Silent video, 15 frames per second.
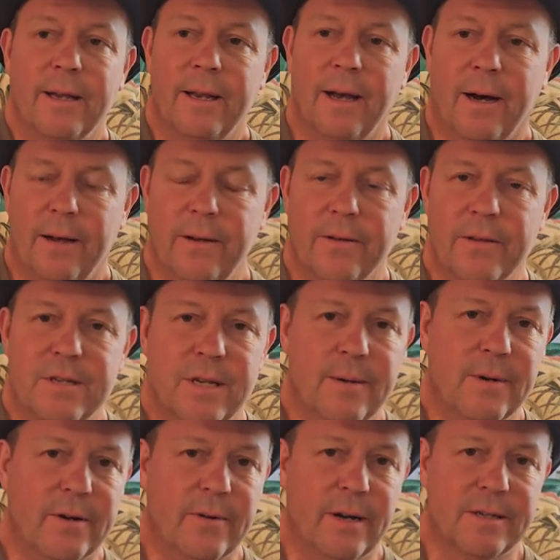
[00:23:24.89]
Now, I know the
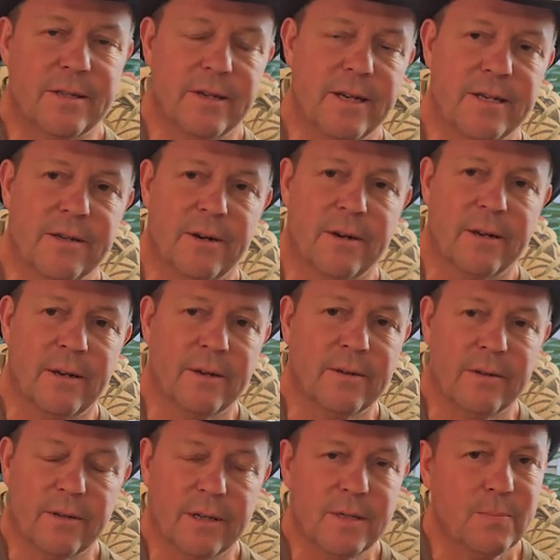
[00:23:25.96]
Democrat states aren't going to
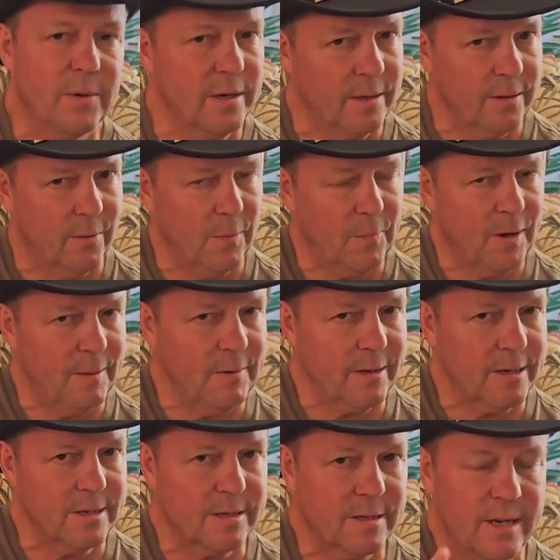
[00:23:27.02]
do this, but in the
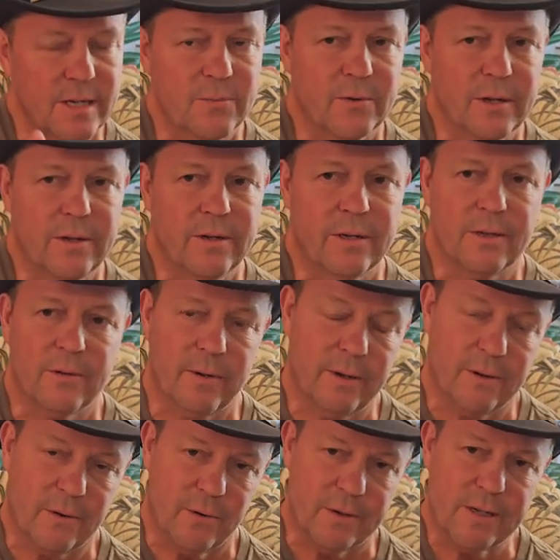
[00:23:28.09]
Republican states, we could do
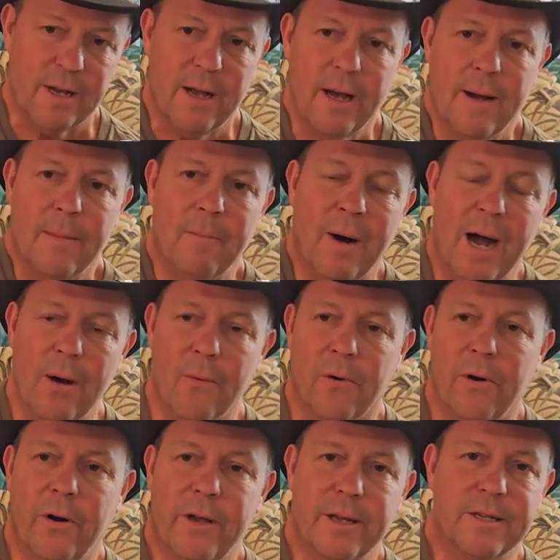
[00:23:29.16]
it. Of course, my
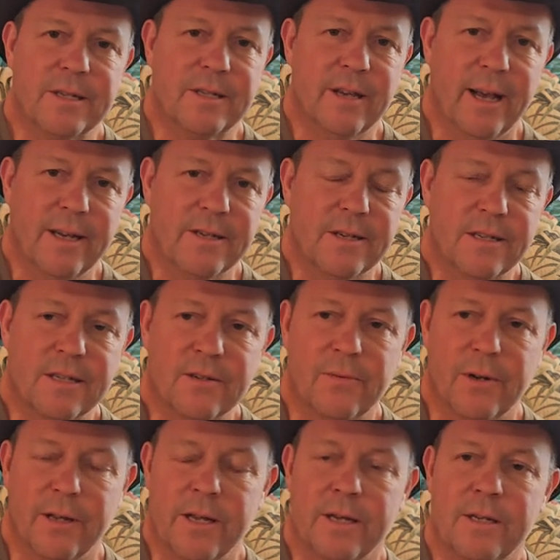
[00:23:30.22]
worry is Texas is
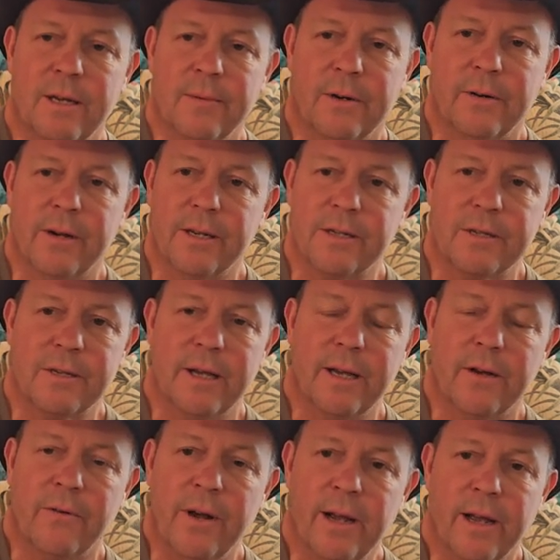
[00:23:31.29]
really a Democrat
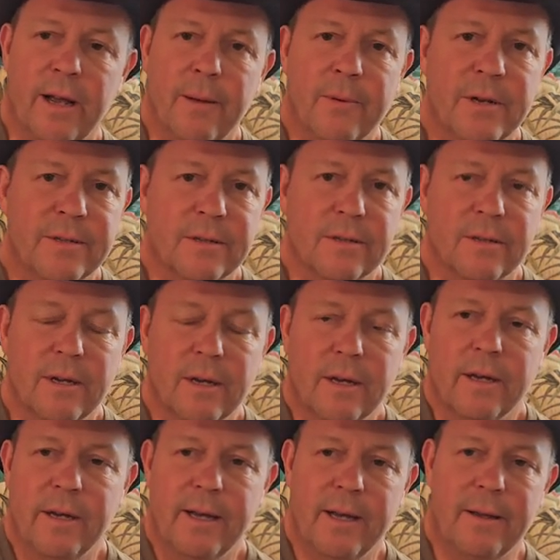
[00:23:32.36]
state. Greg Abbott is a,
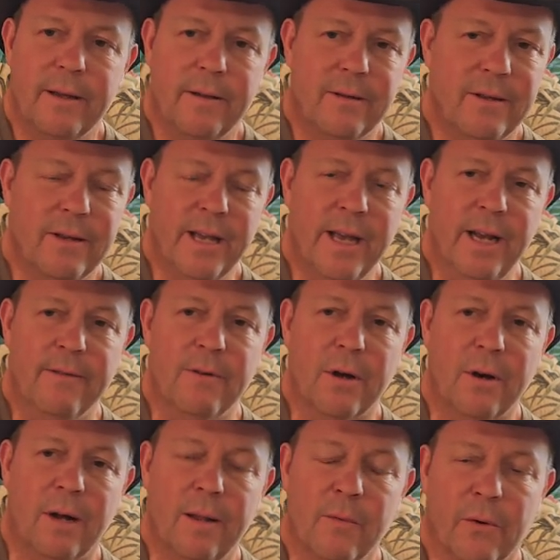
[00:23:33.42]
you can't even
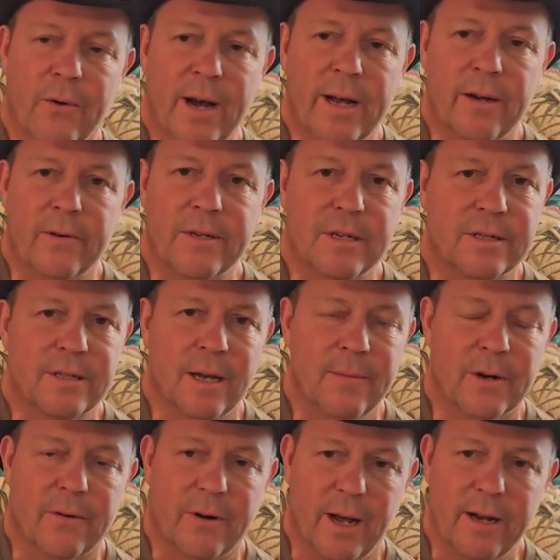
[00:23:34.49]
call him a rhino. He's a
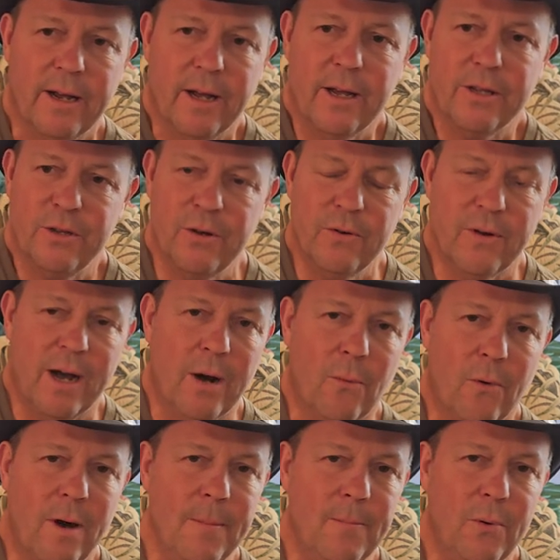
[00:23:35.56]
Democrat. You've
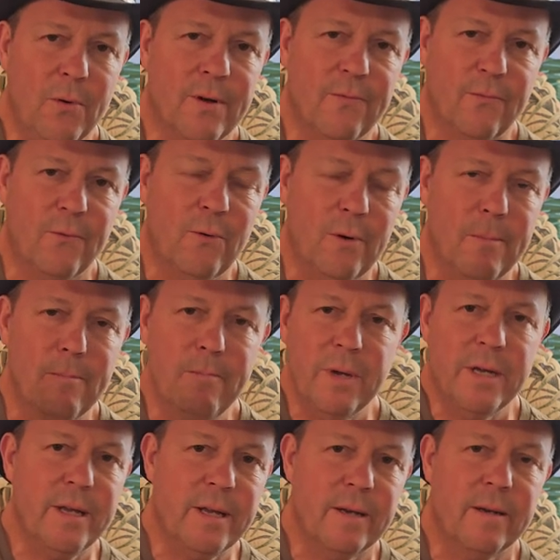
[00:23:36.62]
got one point four
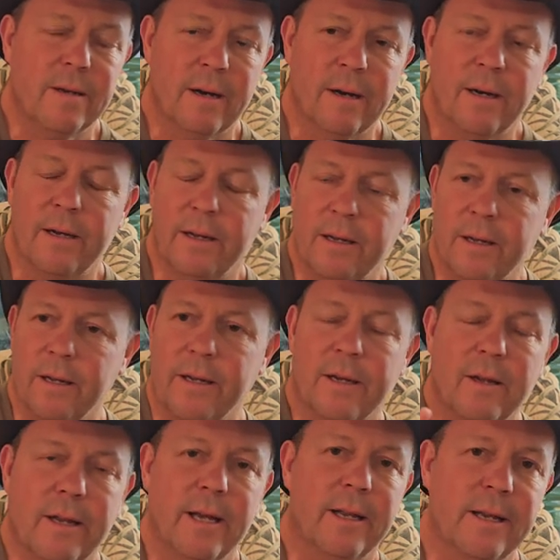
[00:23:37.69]
million uh,
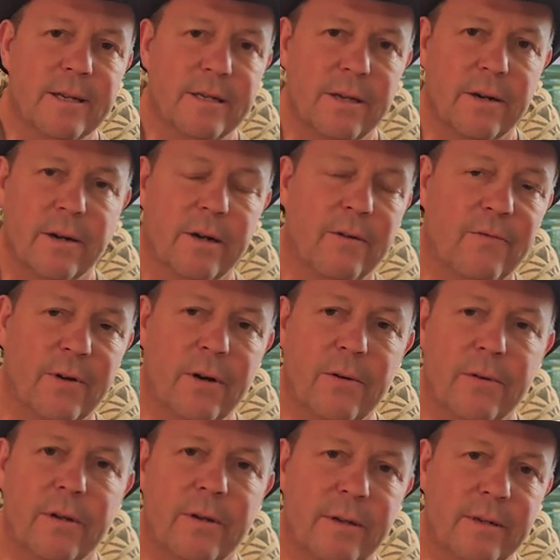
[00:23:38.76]
illegal aliens that are going to
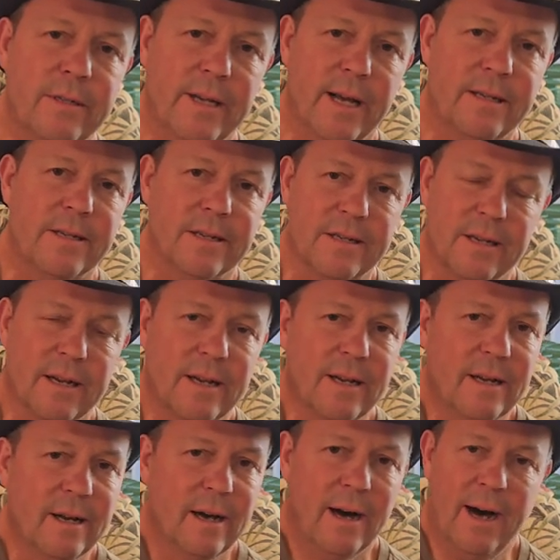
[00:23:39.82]
vote in Texas.
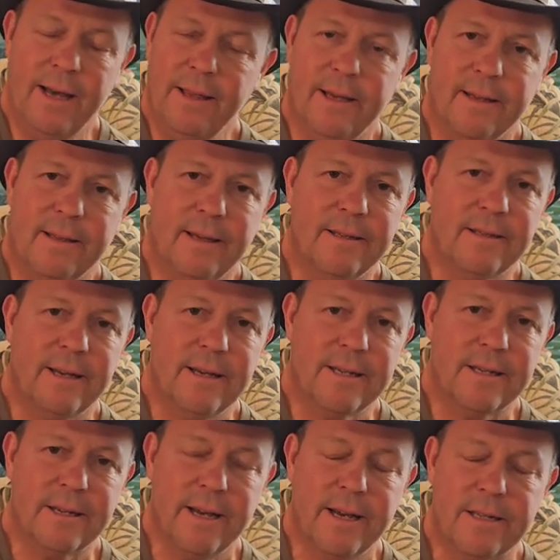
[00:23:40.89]
I think that
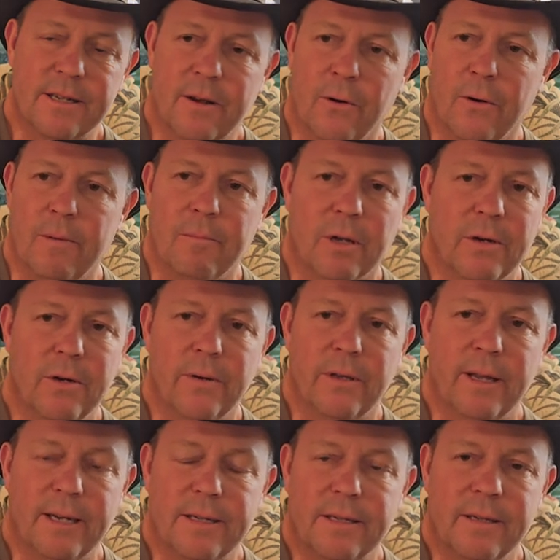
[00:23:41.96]
state's going blue,
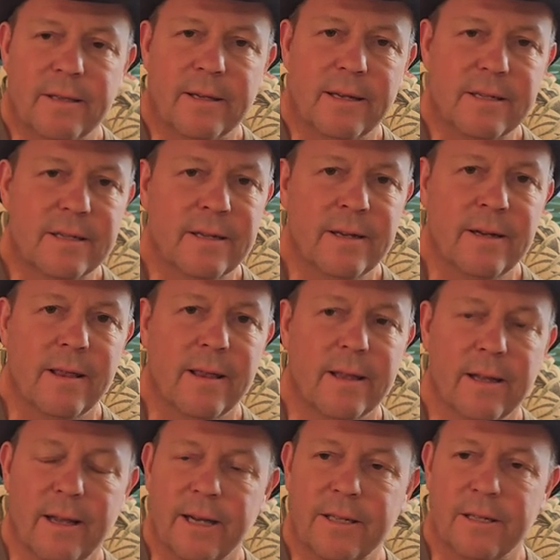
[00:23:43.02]
and that's it. That's the end of the
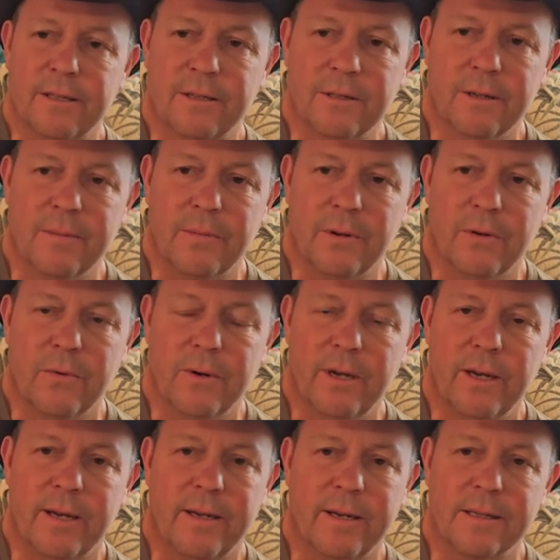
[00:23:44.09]
election. Trump, no
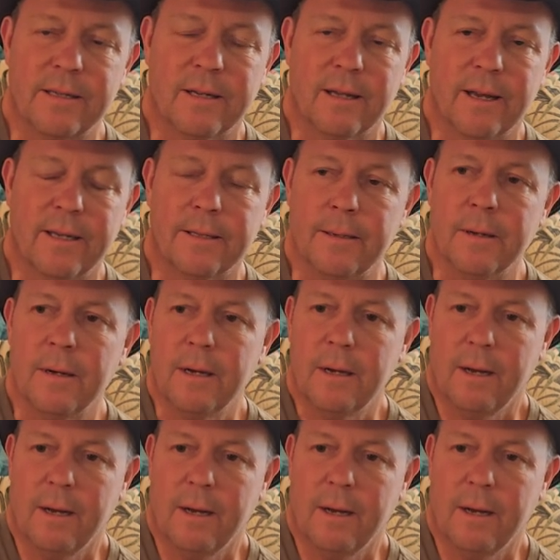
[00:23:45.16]
way, gets elected.